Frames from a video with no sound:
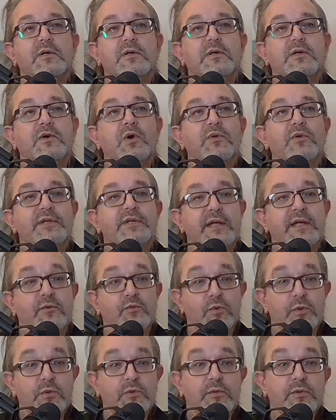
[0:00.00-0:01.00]
gone down the
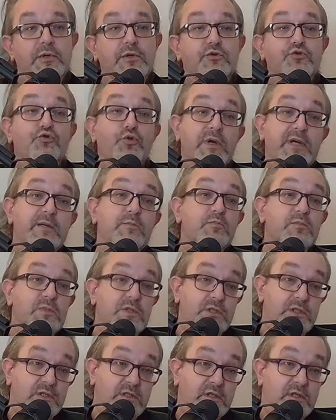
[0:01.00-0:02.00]
route that
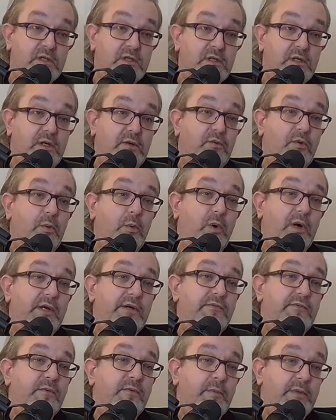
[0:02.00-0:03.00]
dreams are a
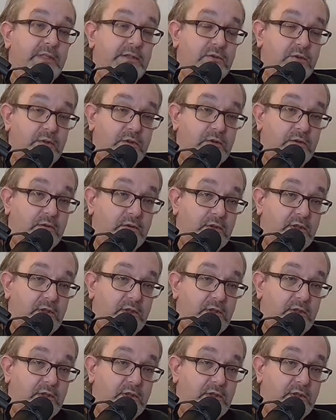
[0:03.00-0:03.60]
way for me to